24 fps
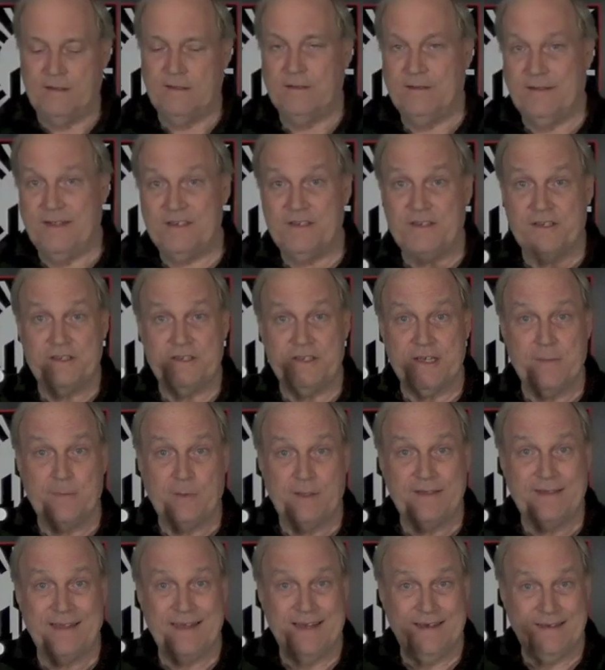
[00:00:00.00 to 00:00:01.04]
This is
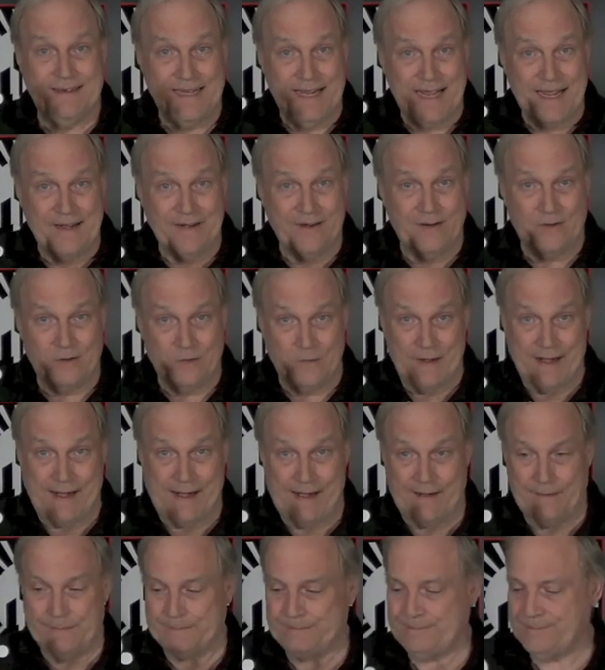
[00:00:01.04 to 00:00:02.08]
simply the antenna
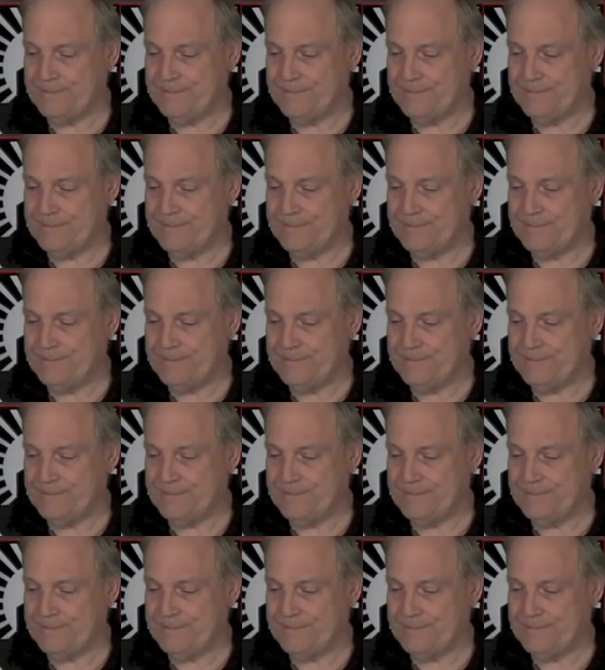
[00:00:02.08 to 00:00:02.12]
array.